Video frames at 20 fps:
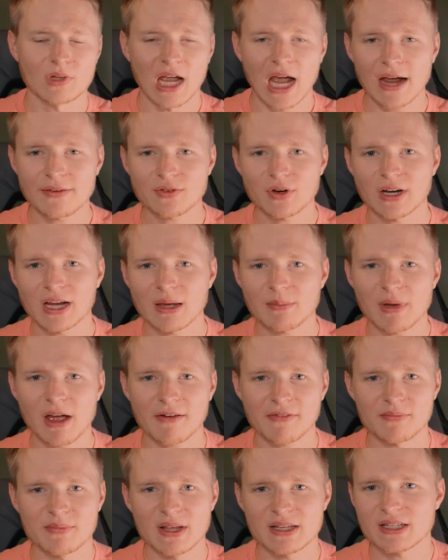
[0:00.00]
After I get
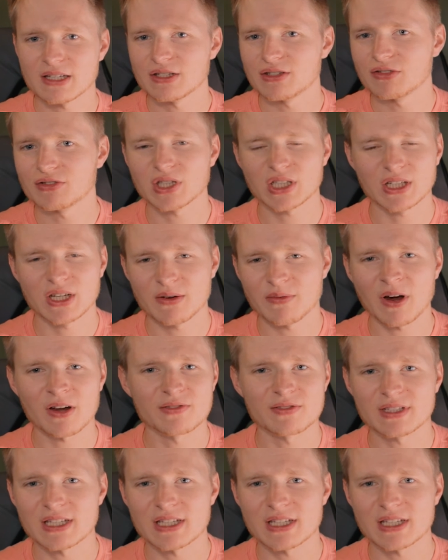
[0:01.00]
back from this, it's usually around